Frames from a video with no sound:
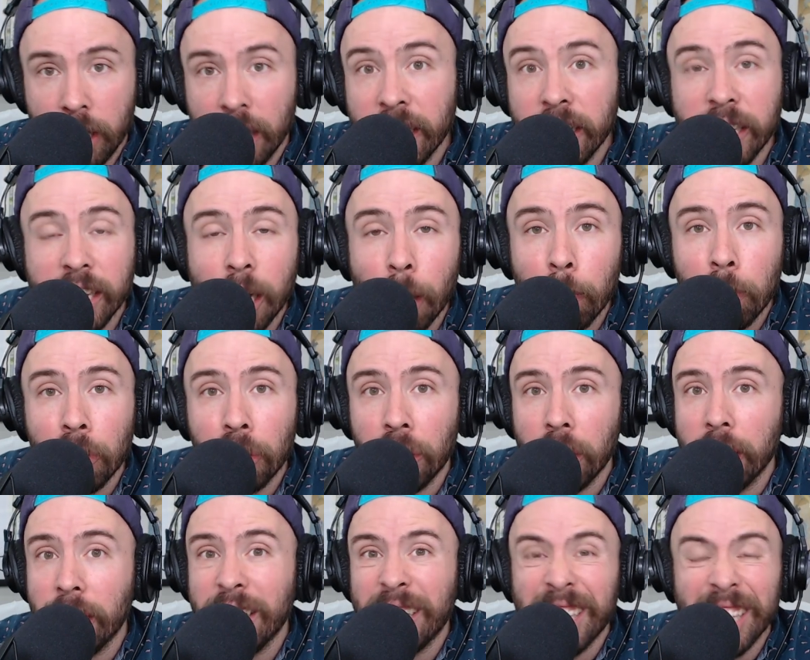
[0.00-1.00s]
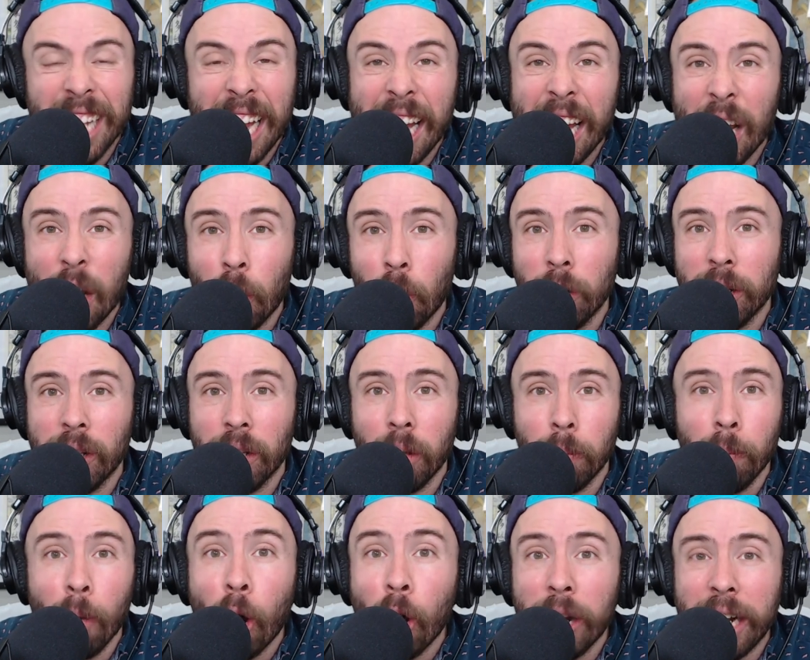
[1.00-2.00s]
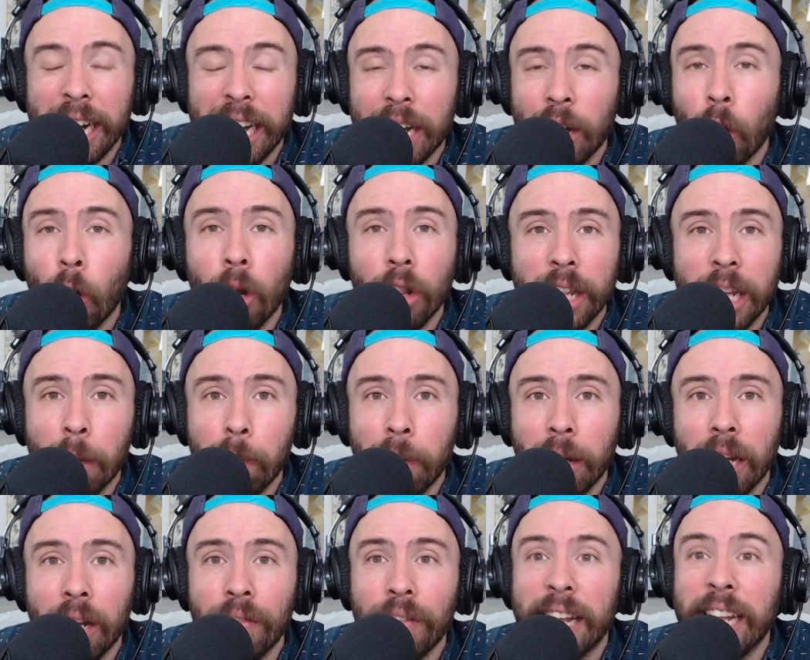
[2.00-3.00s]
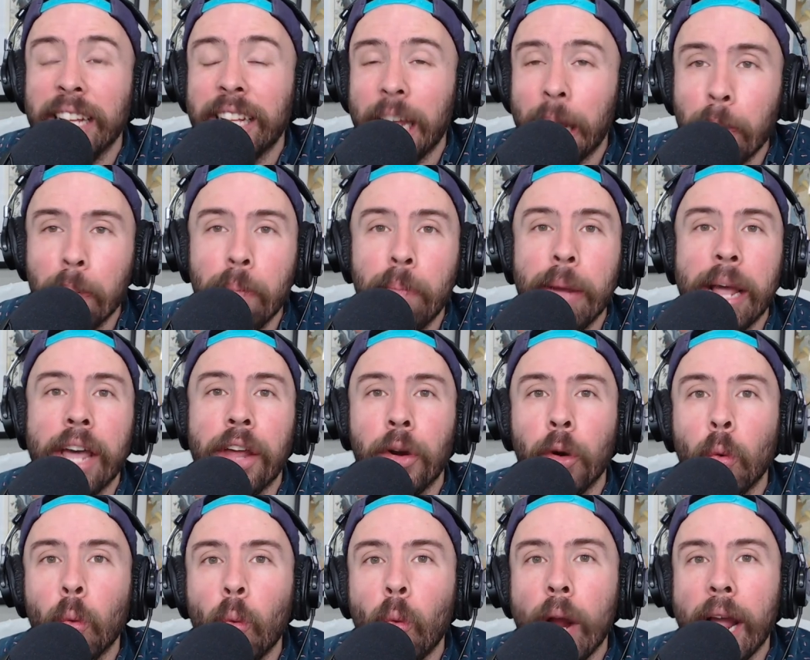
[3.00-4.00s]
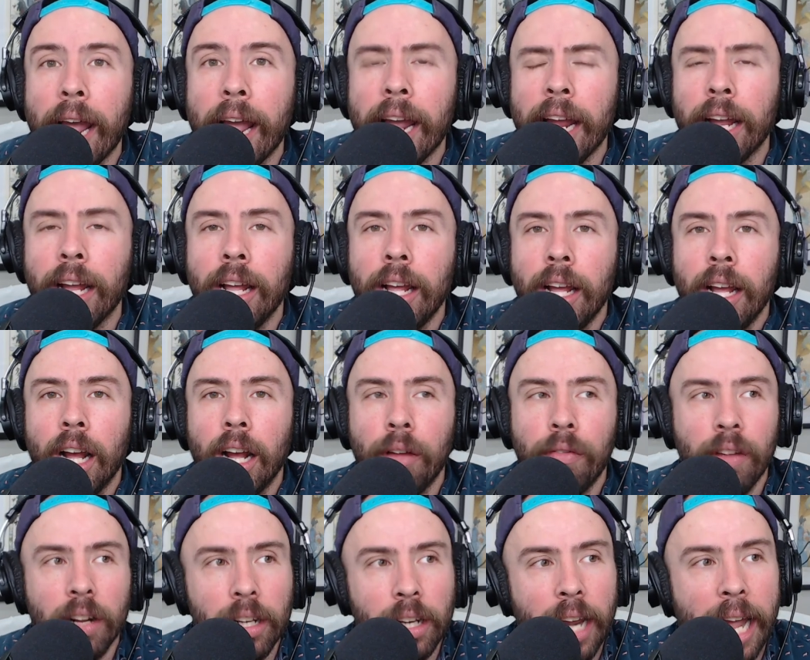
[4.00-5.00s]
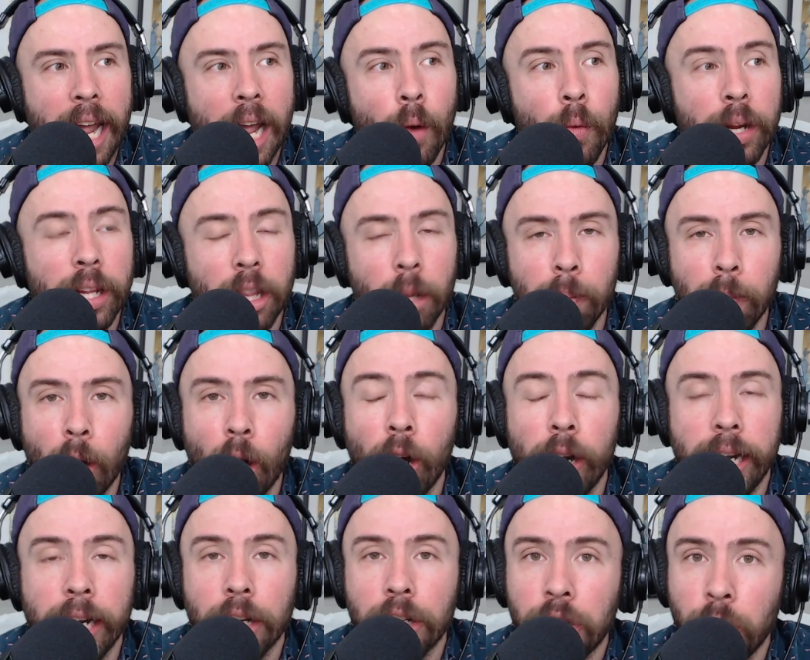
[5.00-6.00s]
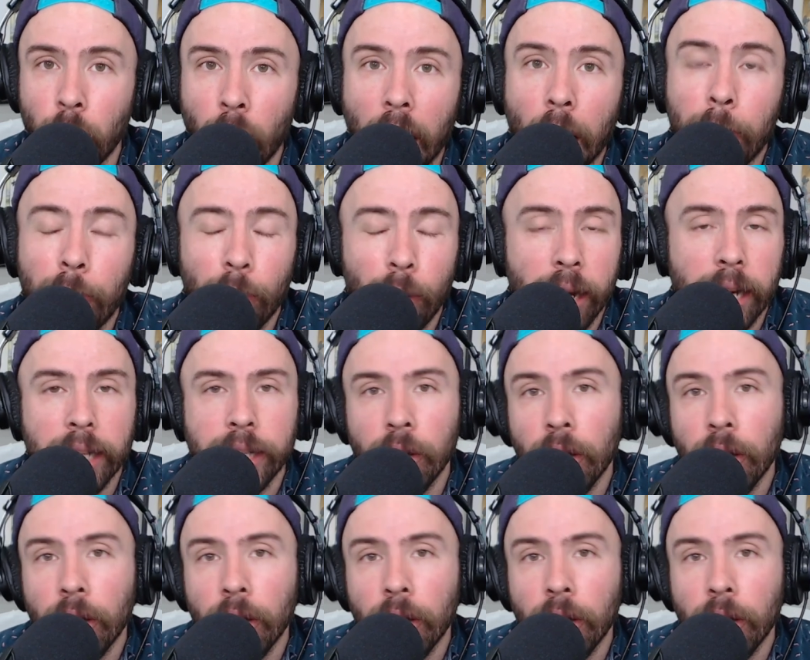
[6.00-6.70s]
consumption, sales, marketing, all the above is a better way of allowing the market to operate.